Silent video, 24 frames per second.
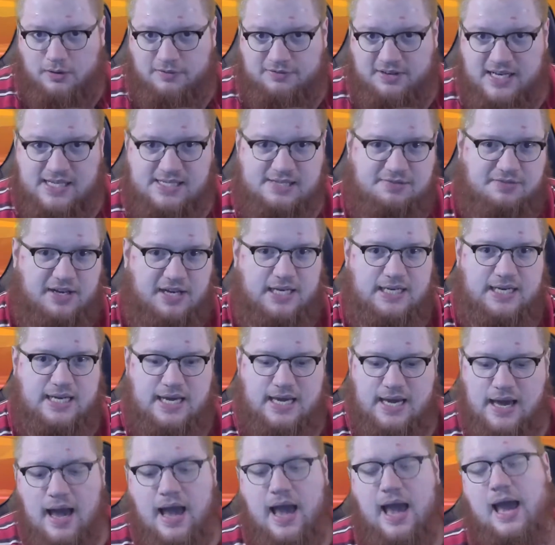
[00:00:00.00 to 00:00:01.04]
Days of
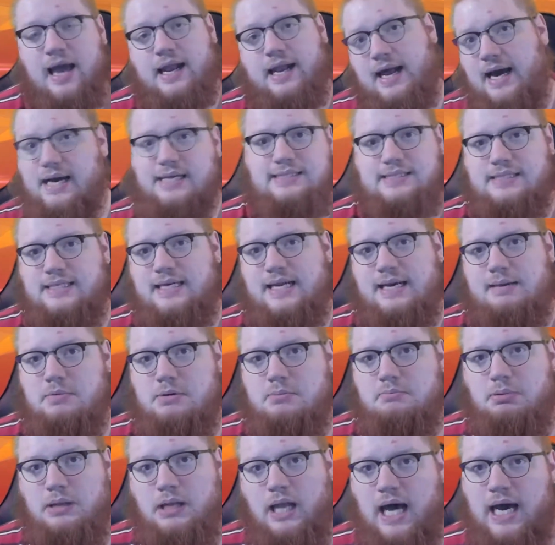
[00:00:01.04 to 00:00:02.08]
Indie, and as the name
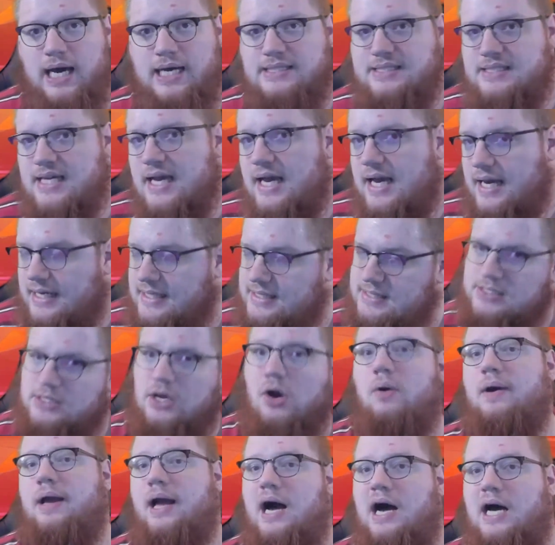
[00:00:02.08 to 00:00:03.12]
implies, it is
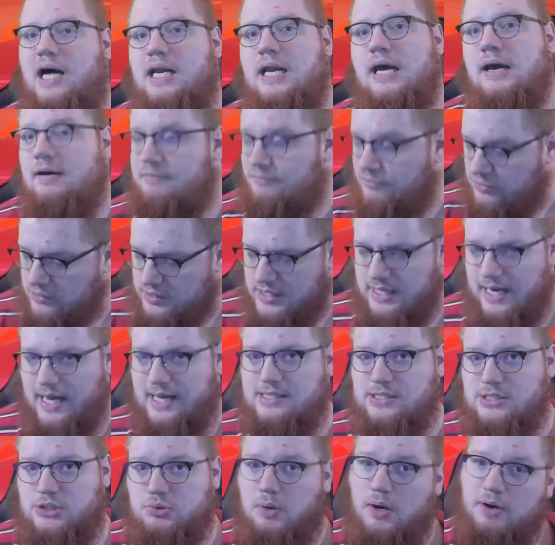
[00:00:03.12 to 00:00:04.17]
going on for the
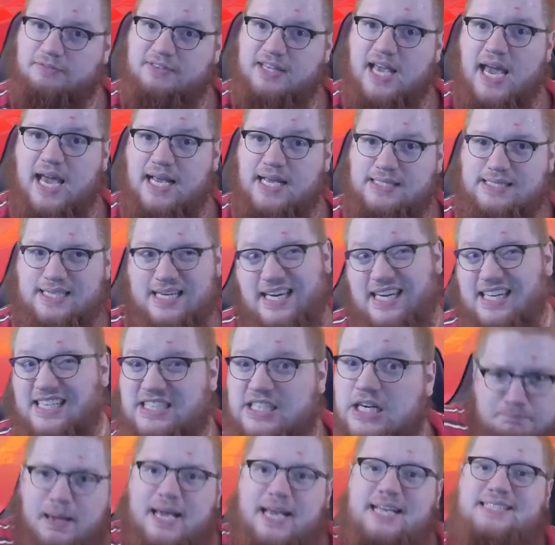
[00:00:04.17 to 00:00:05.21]
next 12
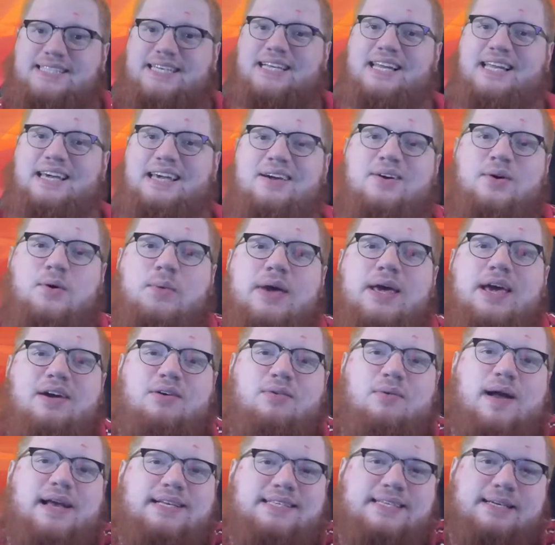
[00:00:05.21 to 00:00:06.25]
days-ish. Basically, we are
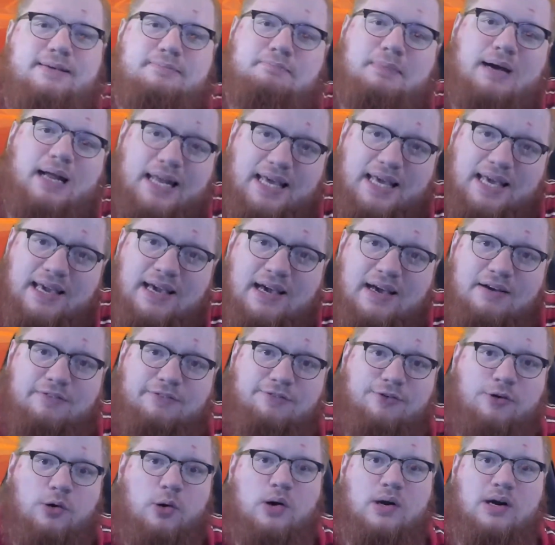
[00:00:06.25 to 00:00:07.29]
raising money
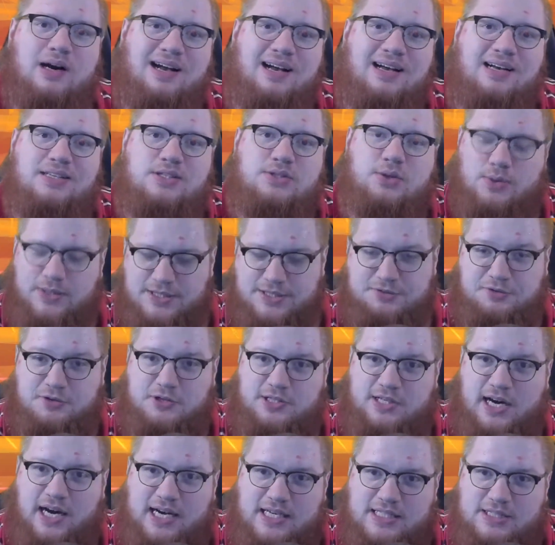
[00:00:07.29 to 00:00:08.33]
for Toys for
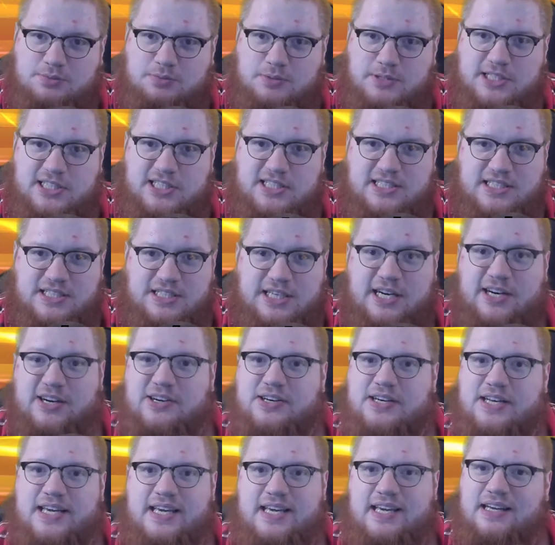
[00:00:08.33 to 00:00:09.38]
Tots, which is a
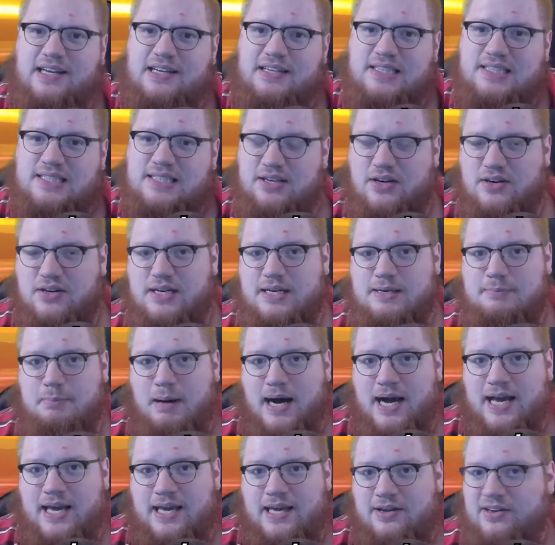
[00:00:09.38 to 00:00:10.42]
charity started
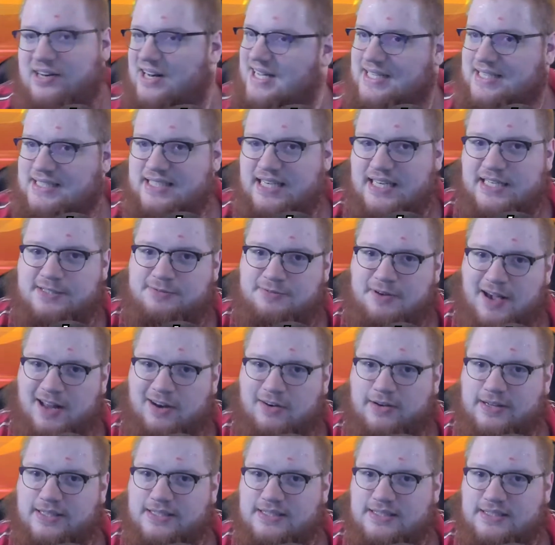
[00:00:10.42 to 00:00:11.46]
by United States
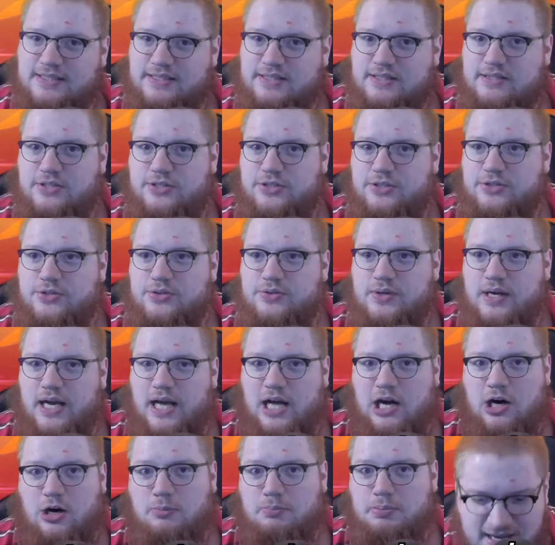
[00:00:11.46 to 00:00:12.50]
veterans to
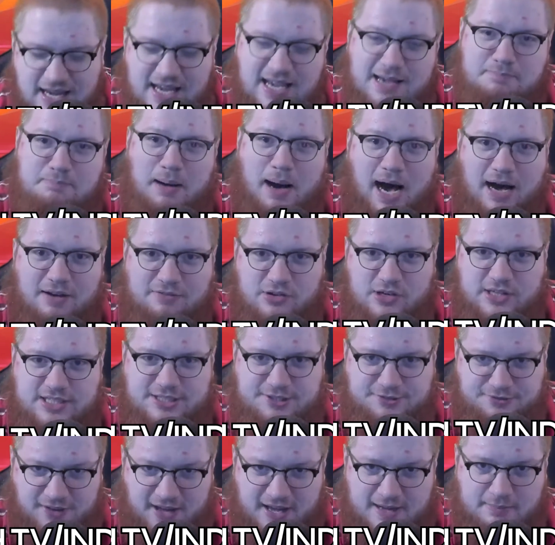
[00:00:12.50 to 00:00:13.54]
help
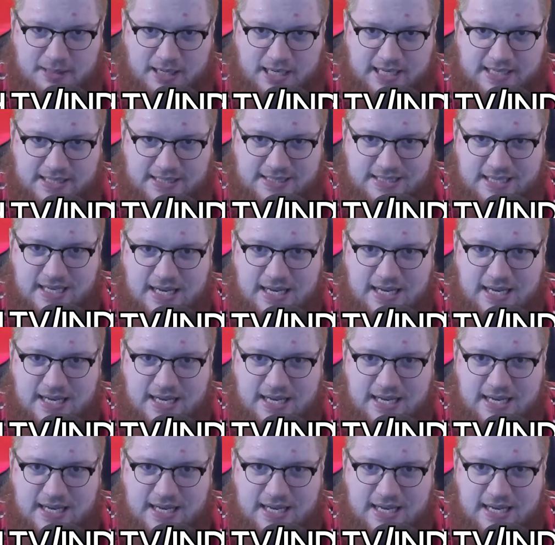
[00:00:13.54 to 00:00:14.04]
impoverished families